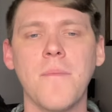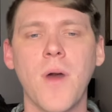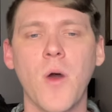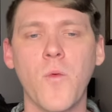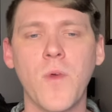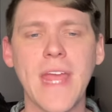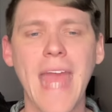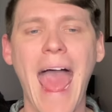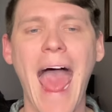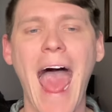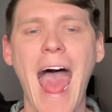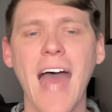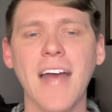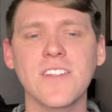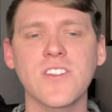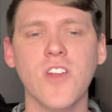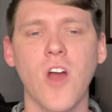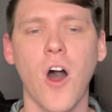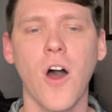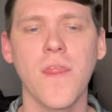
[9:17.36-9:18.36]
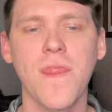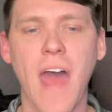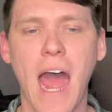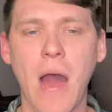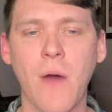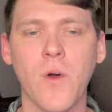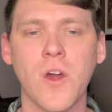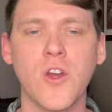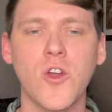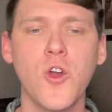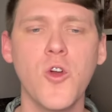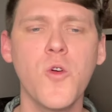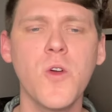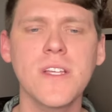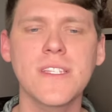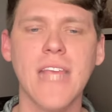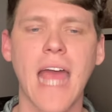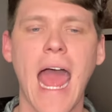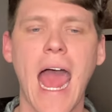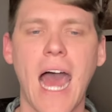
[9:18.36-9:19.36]
We asked on that one, who
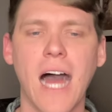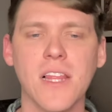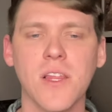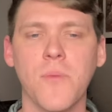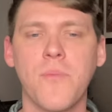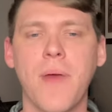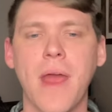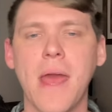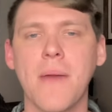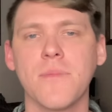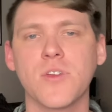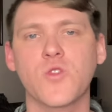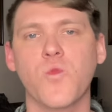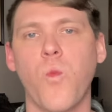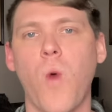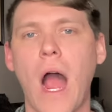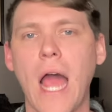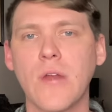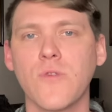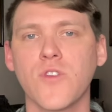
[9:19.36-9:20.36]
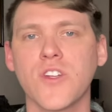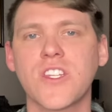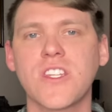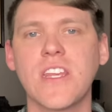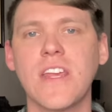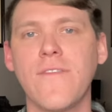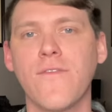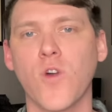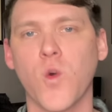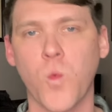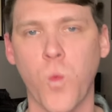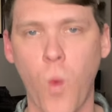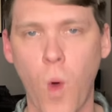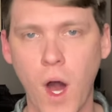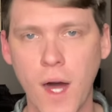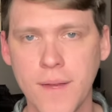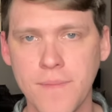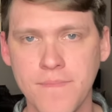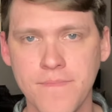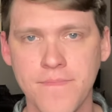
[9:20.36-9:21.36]
is Alabama's wide receiver
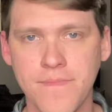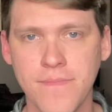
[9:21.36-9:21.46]
one?